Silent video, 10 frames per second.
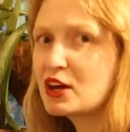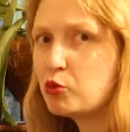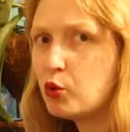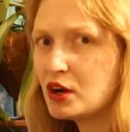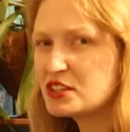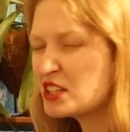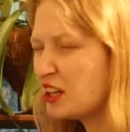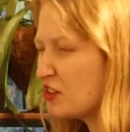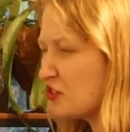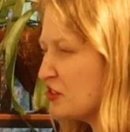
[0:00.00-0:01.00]
get quite a
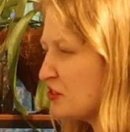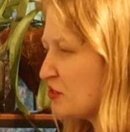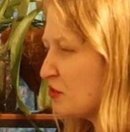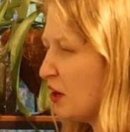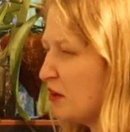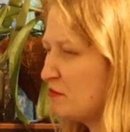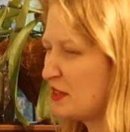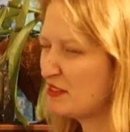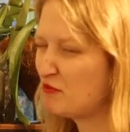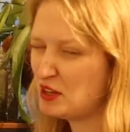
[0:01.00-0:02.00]
large nuchal hump,
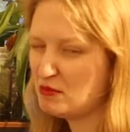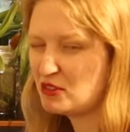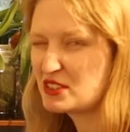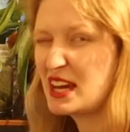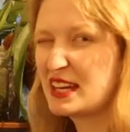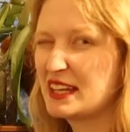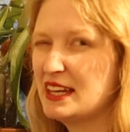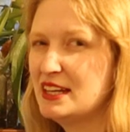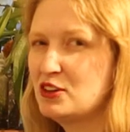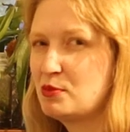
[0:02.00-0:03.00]
but then females can
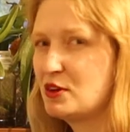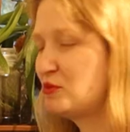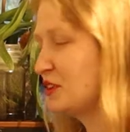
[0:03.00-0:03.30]
get a little bit